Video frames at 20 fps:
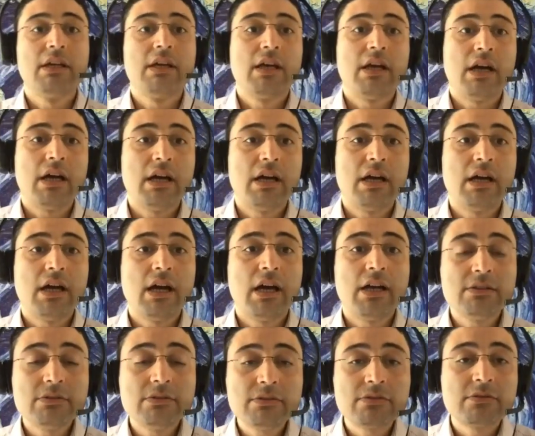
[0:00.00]
I
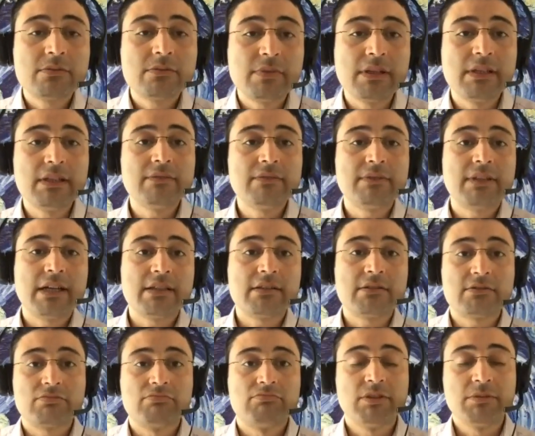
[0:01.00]
used to believe
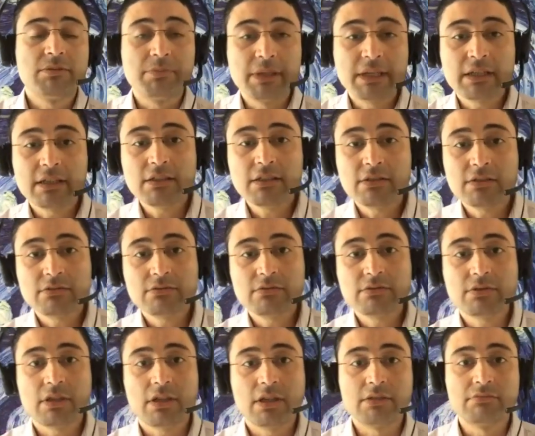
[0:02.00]
that the big
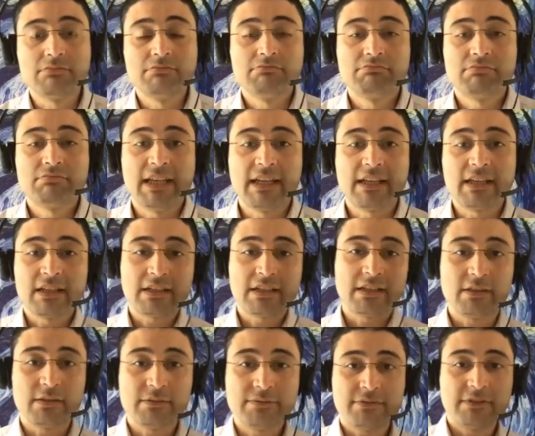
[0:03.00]
issues are taken
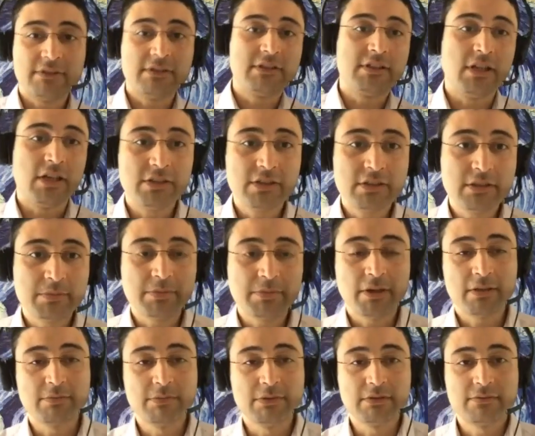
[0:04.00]
care of in the other
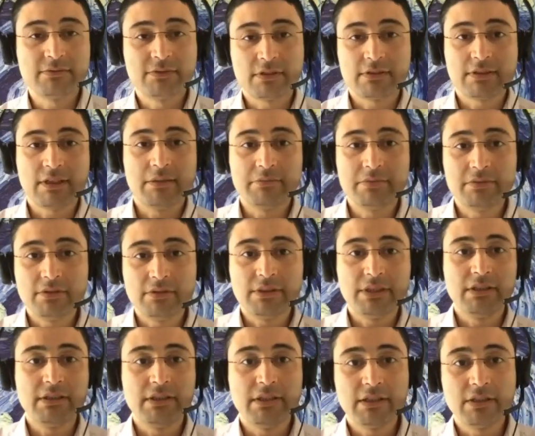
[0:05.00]
department, for example,
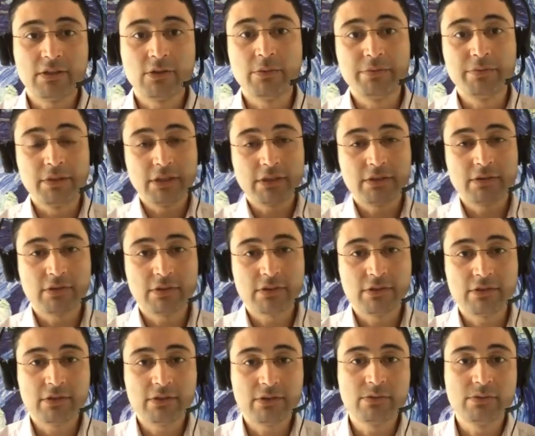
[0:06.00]
in the Copernicus
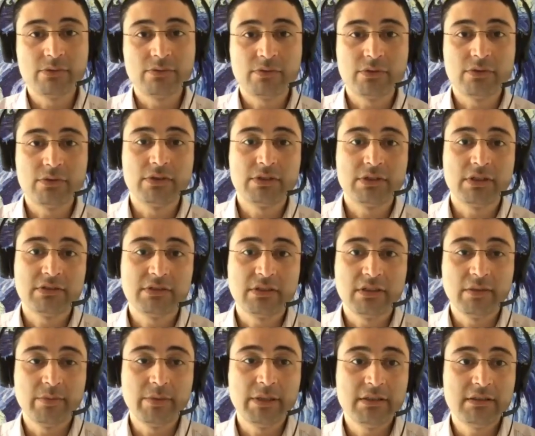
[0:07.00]
Institute for
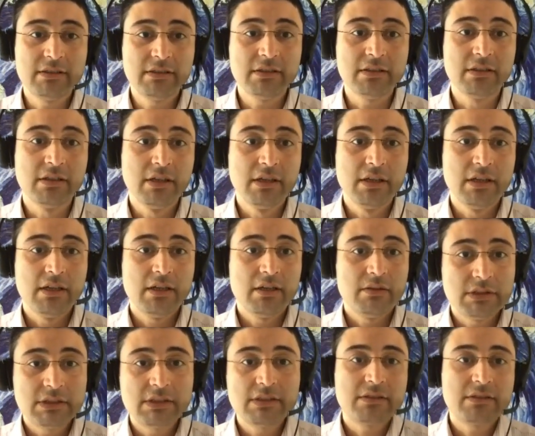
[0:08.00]
Sustainability, which is